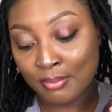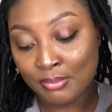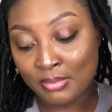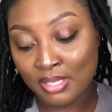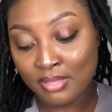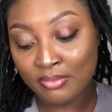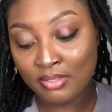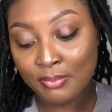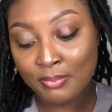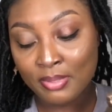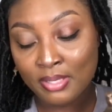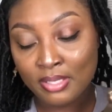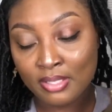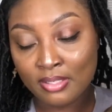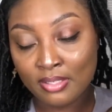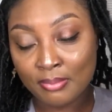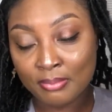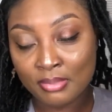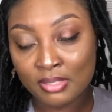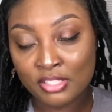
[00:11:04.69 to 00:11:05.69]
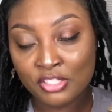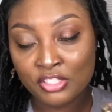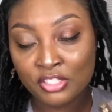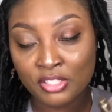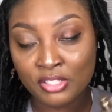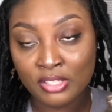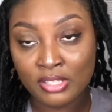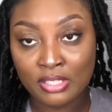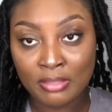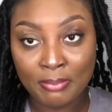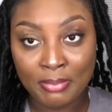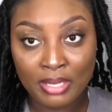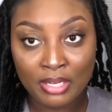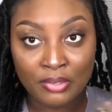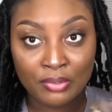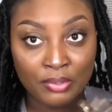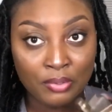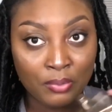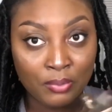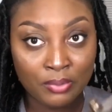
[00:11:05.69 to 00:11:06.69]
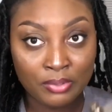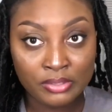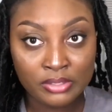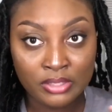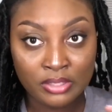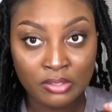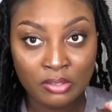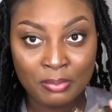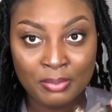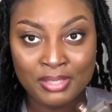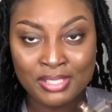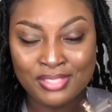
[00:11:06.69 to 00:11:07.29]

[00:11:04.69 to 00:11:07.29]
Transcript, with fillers: I'm definitely picking up the sugar and the mandarin orange and the open.